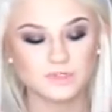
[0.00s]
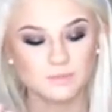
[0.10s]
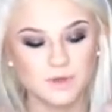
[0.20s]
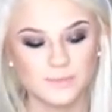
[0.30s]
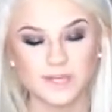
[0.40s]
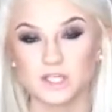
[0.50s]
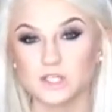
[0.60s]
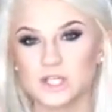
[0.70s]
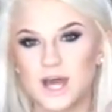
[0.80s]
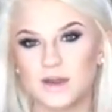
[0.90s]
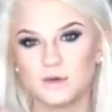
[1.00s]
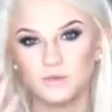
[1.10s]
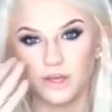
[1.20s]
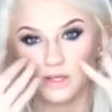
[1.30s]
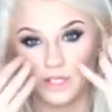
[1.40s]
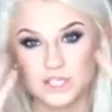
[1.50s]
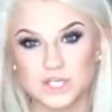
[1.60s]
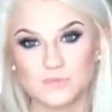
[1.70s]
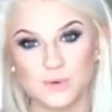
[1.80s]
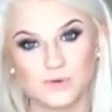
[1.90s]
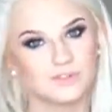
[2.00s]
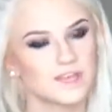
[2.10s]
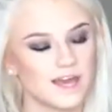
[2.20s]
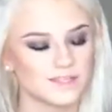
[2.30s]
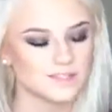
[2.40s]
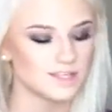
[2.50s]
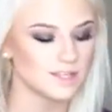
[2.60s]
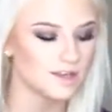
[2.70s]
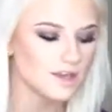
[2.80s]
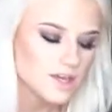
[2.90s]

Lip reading: to mimic a shadow that your cheekbone is casting.